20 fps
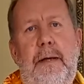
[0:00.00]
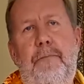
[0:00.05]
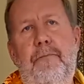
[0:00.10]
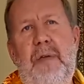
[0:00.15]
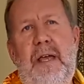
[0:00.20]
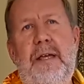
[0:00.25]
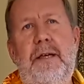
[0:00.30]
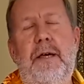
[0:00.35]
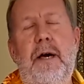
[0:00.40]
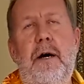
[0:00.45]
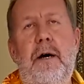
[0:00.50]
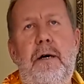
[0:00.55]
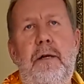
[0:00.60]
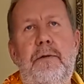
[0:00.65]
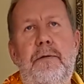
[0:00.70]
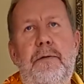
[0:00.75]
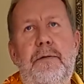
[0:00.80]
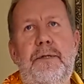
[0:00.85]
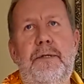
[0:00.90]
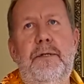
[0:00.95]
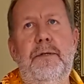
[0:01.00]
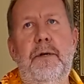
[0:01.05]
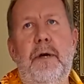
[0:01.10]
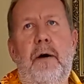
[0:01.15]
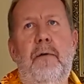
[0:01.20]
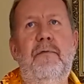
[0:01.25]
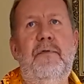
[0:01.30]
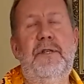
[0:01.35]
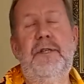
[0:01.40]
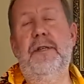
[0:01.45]
It can't,
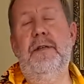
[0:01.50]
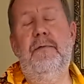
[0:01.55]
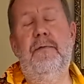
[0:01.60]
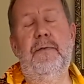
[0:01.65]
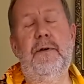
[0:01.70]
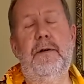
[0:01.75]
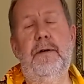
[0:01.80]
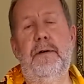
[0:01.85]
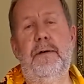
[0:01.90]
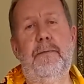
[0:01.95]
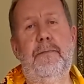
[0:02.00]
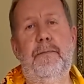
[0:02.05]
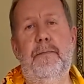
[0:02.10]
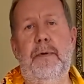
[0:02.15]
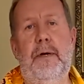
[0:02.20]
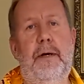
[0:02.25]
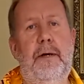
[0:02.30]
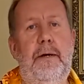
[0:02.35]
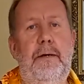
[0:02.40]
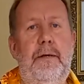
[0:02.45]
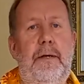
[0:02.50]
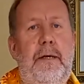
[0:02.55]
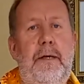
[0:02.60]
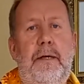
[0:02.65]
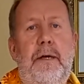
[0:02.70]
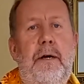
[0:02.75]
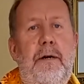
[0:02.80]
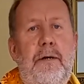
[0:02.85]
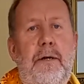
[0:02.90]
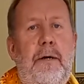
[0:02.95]
obviously, it
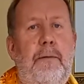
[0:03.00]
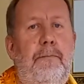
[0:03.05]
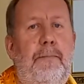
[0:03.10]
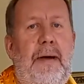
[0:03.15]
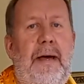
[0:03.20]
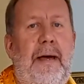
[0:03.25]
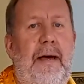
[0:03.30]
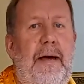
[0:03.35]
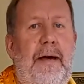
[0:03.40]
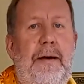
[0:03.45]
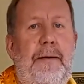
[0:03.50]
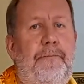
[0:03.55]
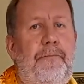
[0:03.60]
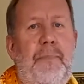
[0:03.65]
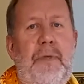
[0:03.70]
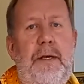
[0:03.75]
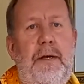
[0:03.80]
can't compare